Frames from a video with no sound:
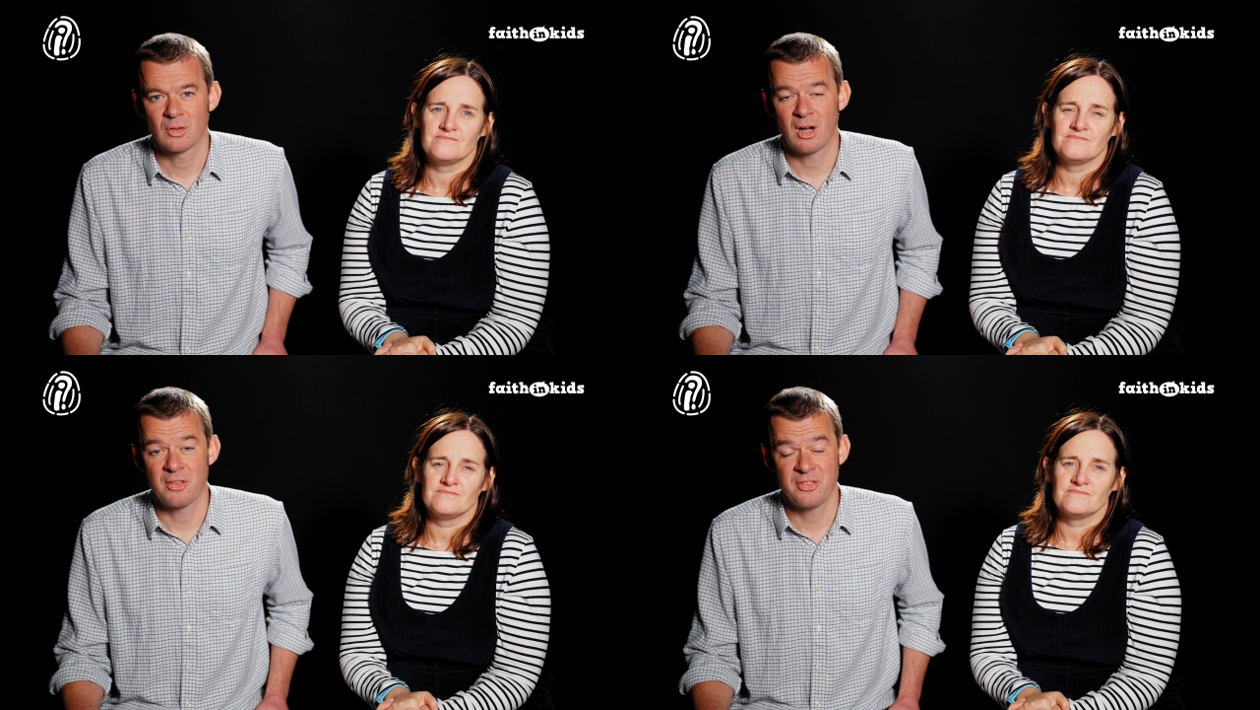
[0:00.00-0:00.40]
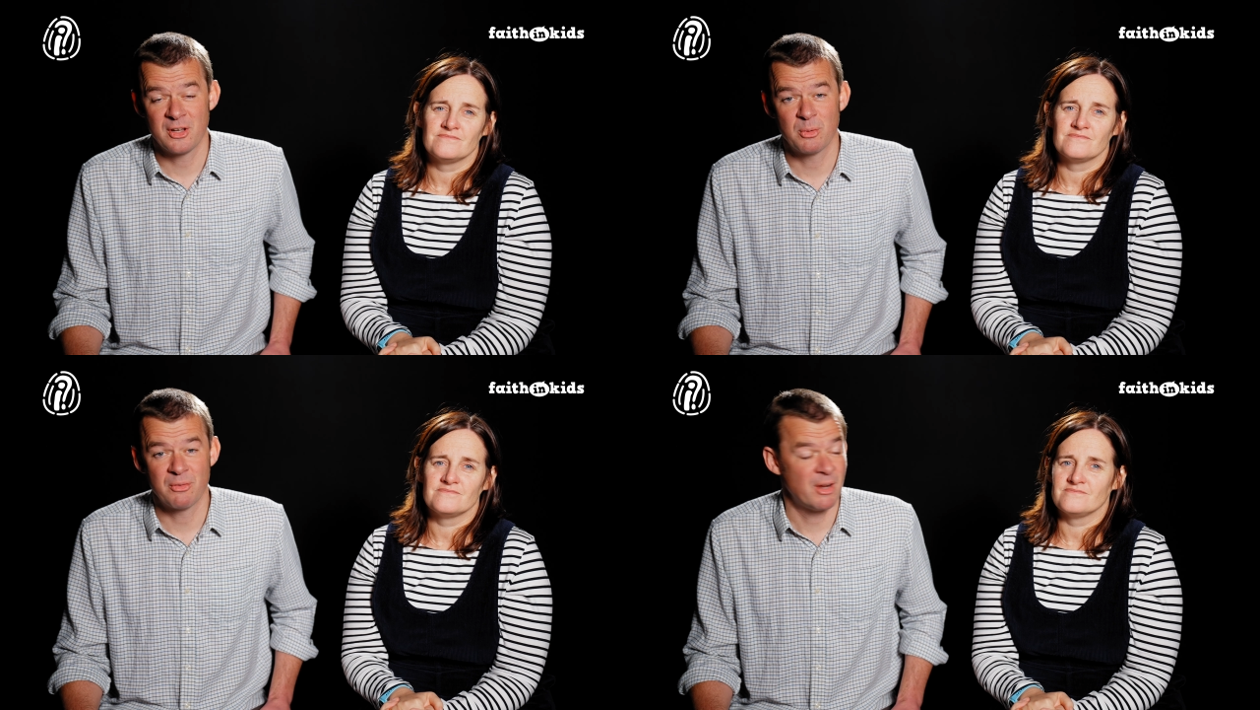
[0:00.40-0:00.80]
Speaker 1: I
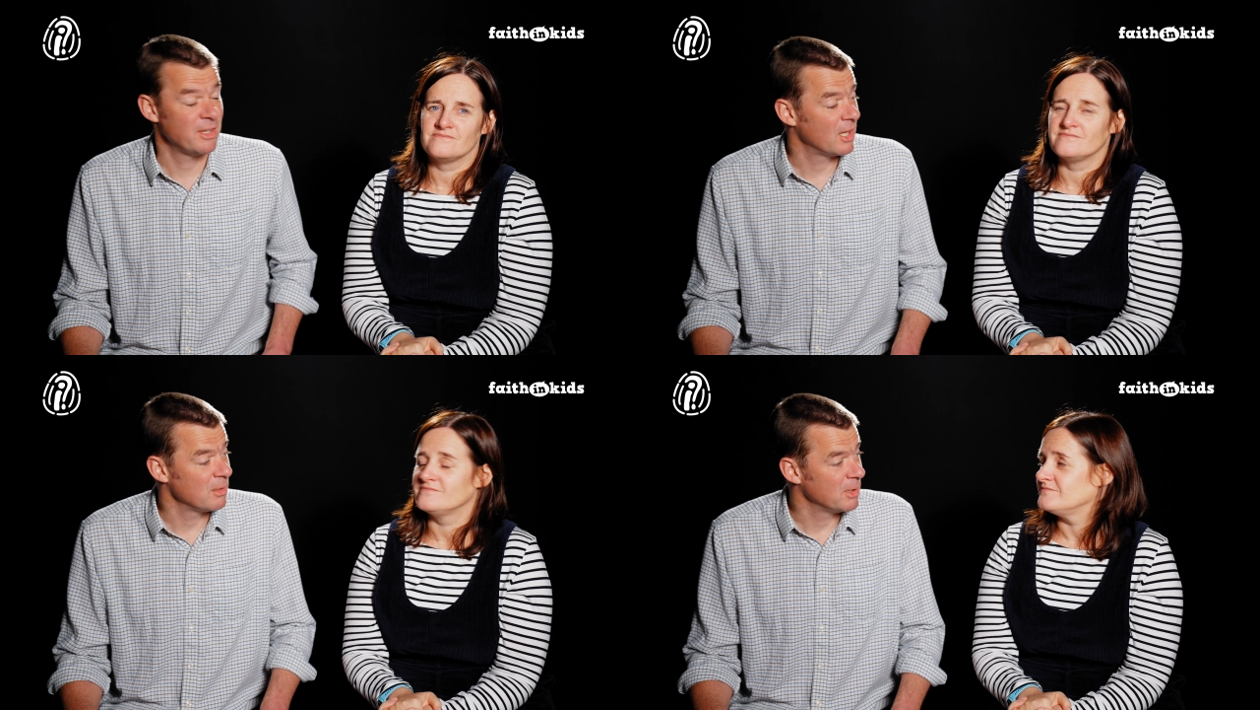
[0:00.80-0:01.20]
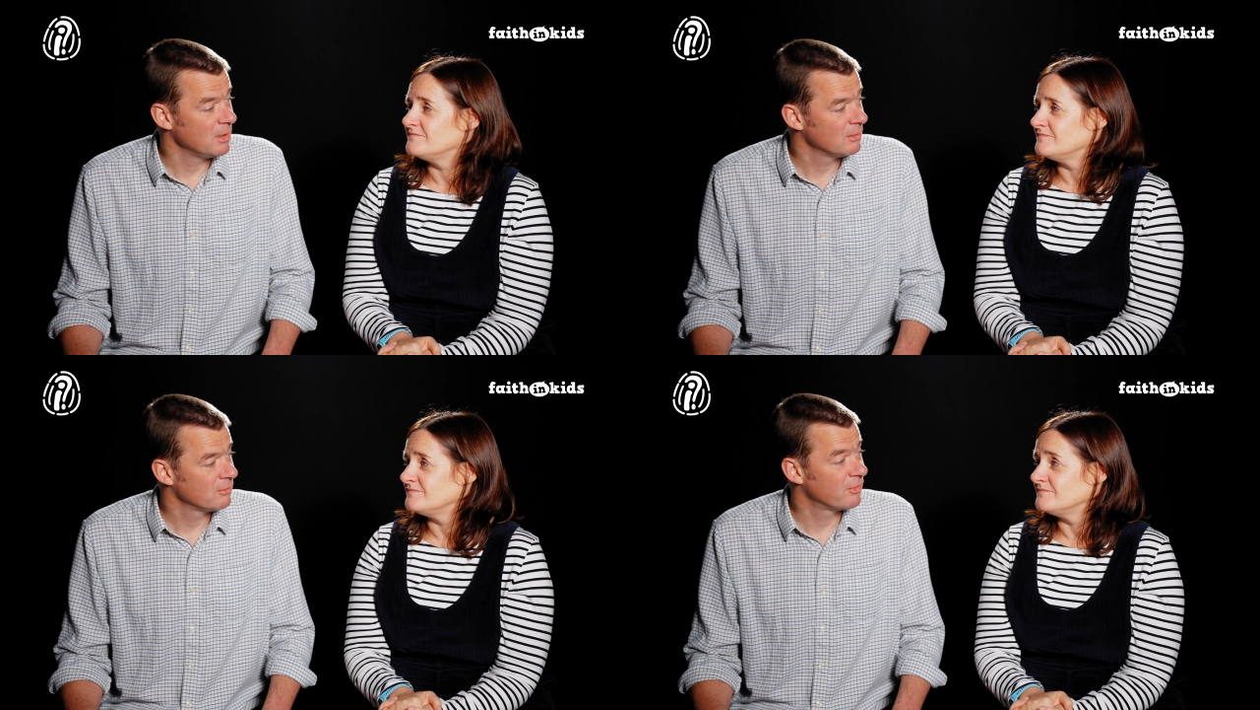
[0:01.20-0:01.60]
think we're ready,
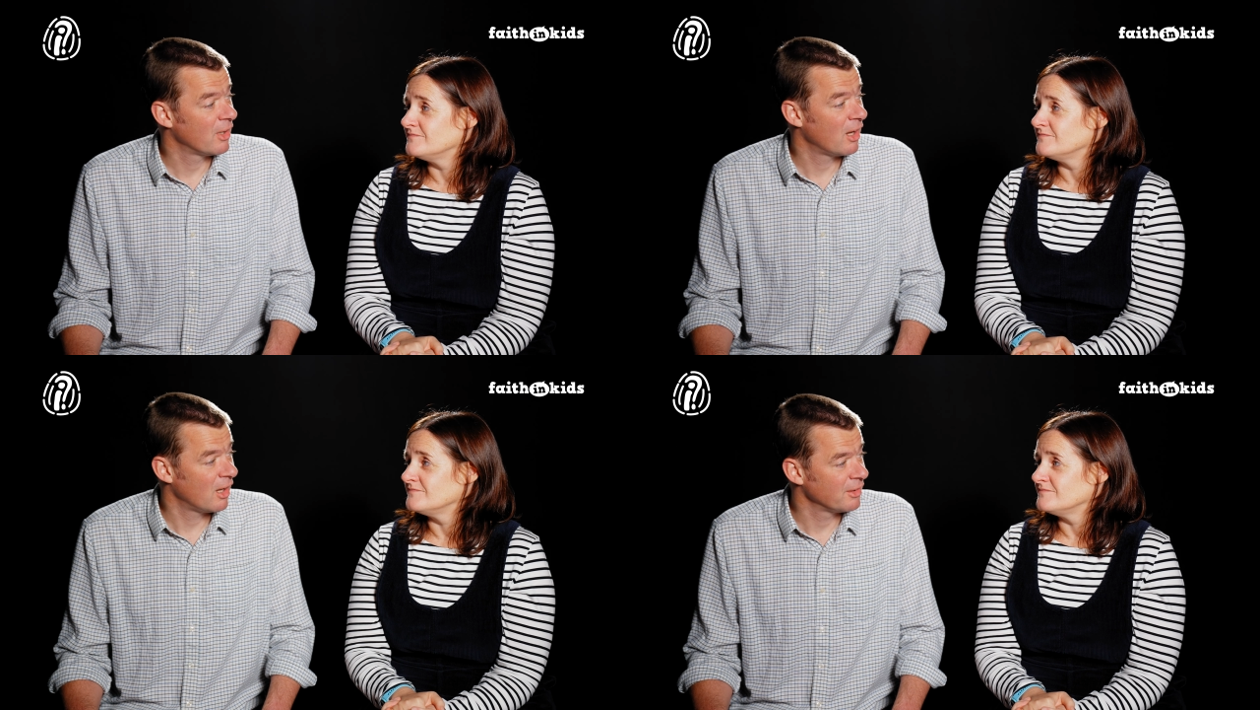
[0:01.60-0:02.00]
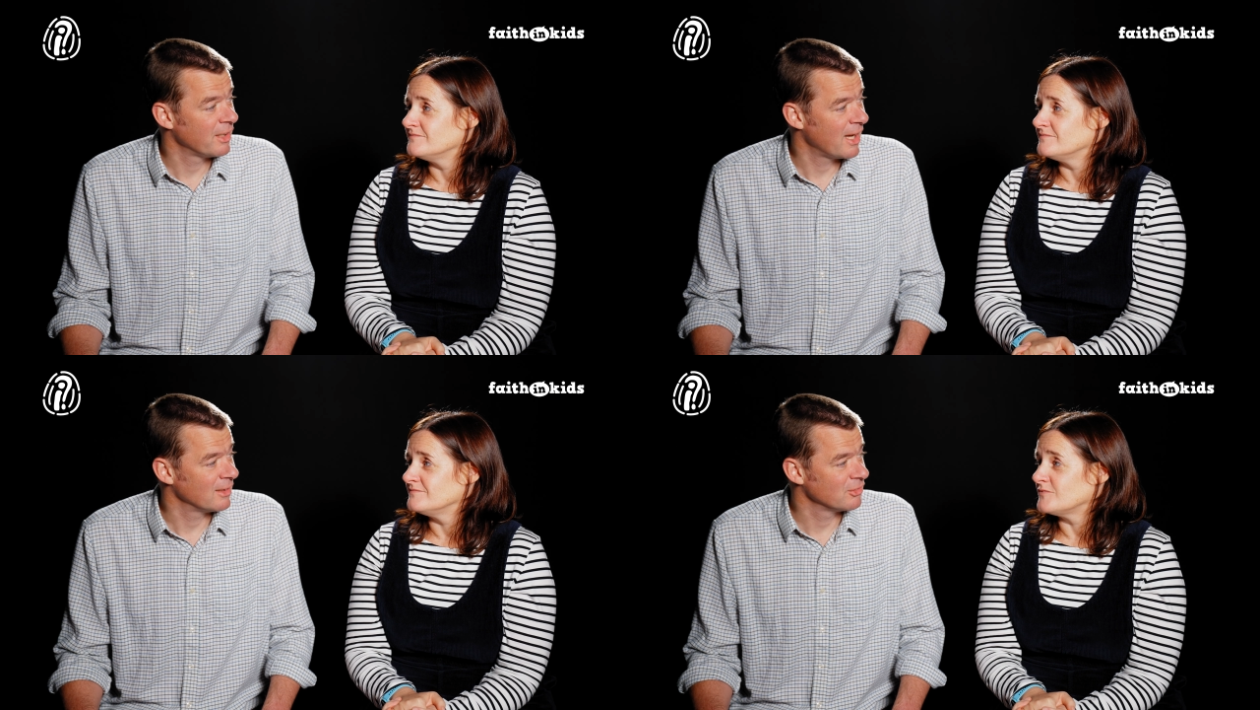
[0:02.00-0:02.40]
Amy, for
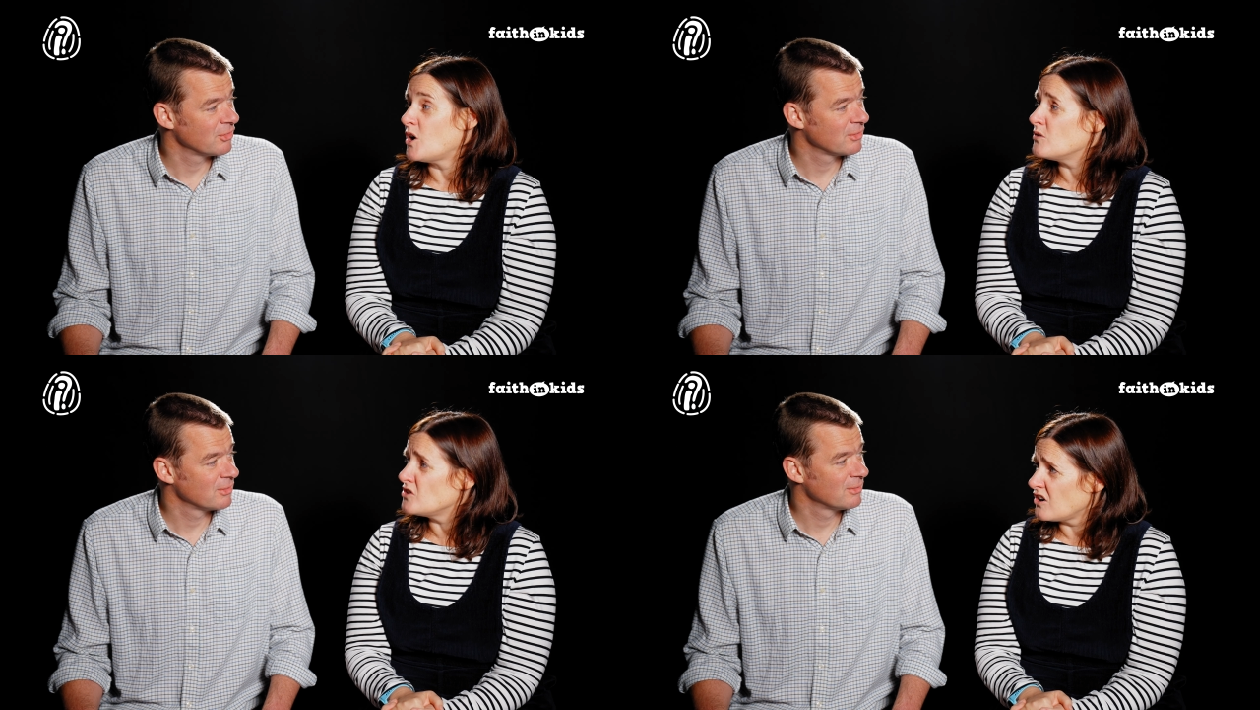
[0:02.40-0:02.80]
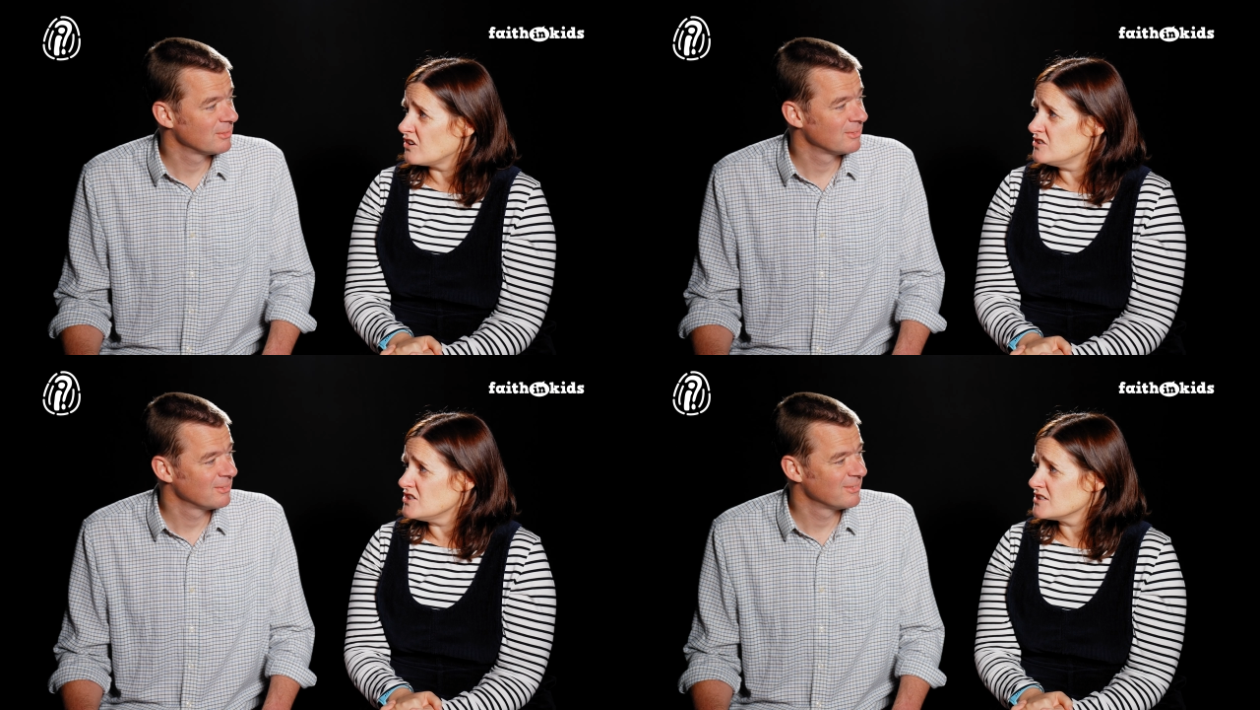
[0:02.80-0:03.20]
Heart and Hands. Oh,
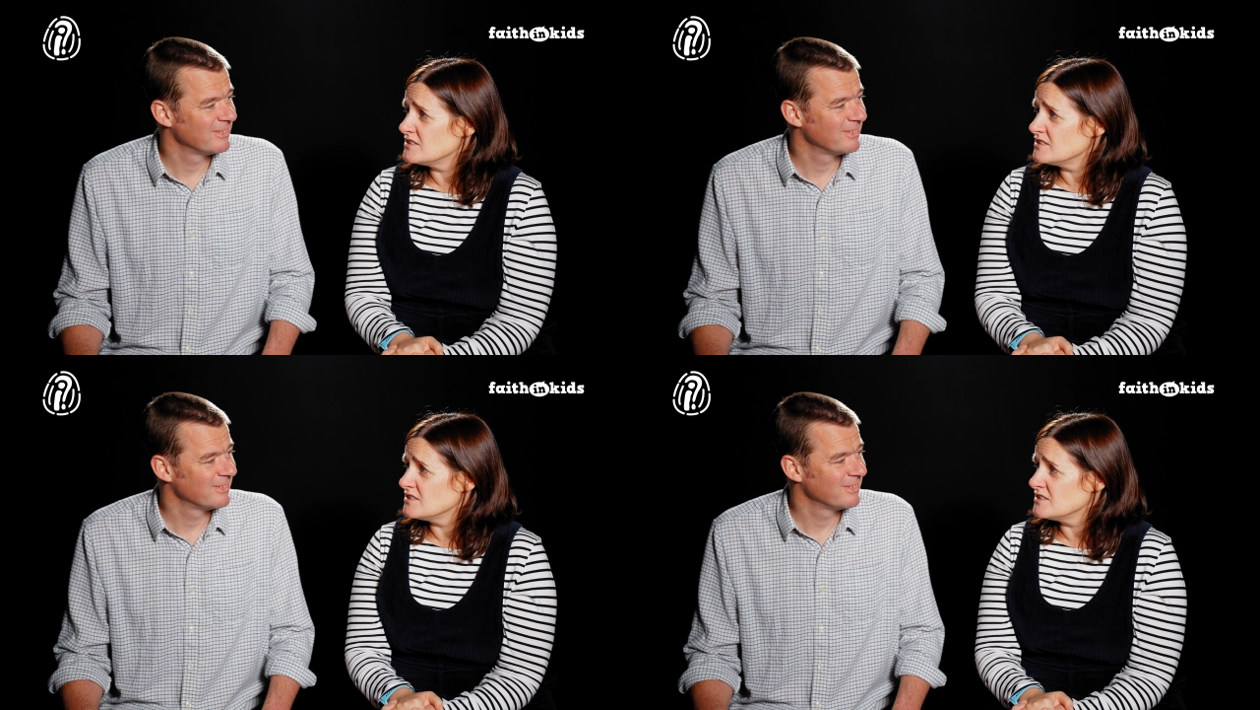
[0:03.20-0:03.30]
Speaker 2: not lunch?